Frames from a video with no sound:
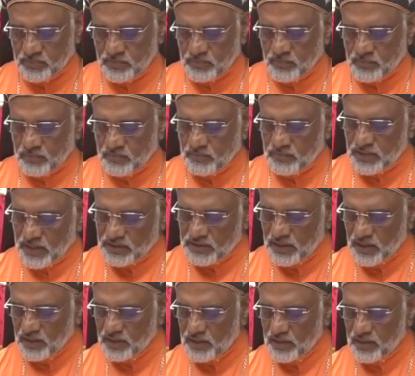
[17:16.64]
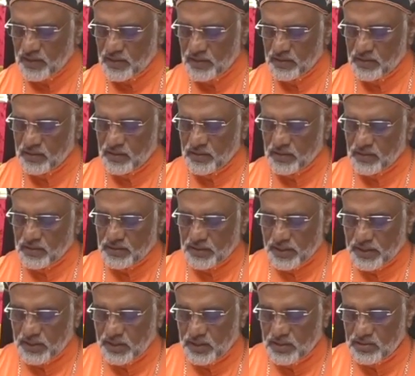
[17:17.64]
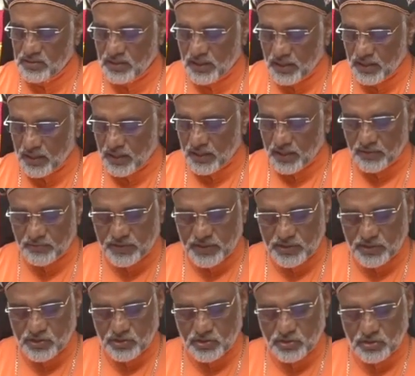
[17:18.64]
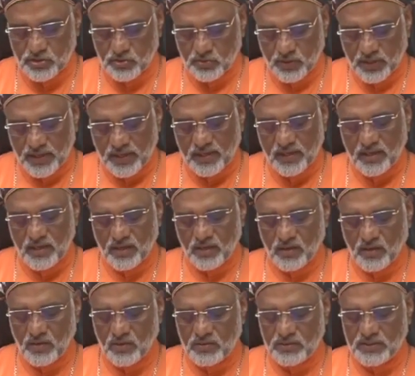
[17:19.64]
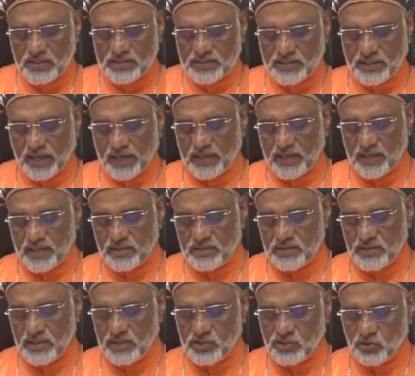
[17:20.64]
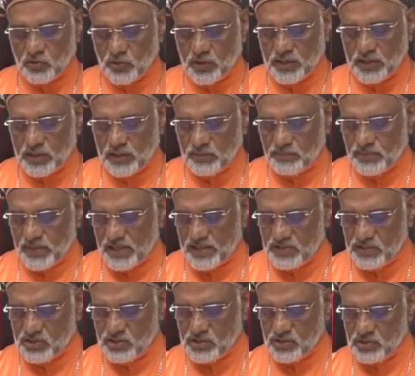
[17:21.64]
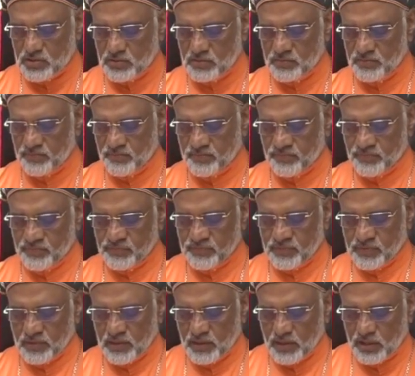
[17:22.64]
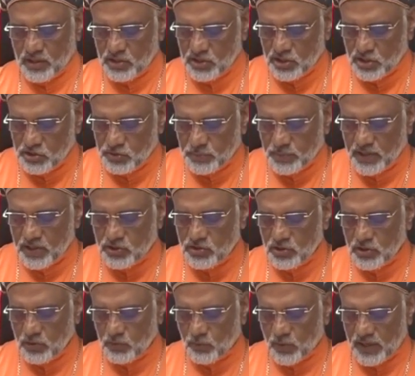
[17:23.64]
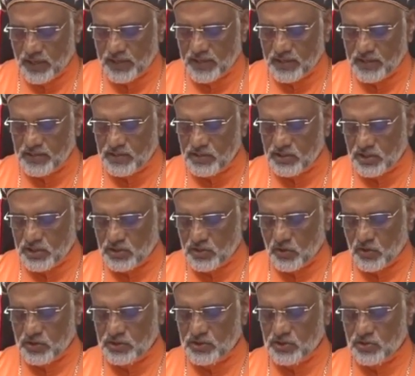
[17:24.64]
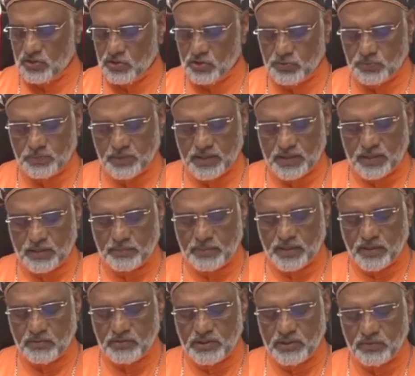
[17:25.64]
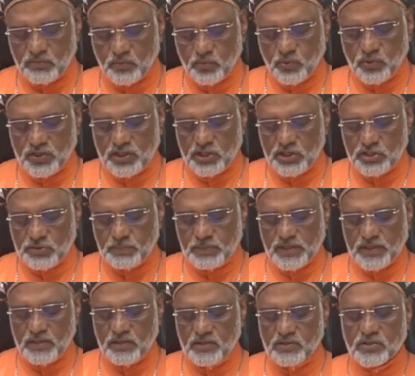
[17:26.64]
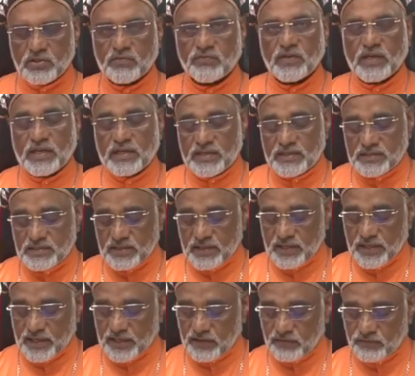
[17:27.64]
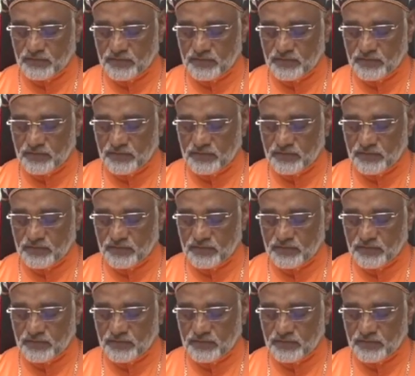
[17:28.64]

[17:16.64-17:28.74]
They think that it is irrelevant to linger on the scandalous historical past. It is a spiritual violence and torture to speak about the wounded spears of ecclesial life.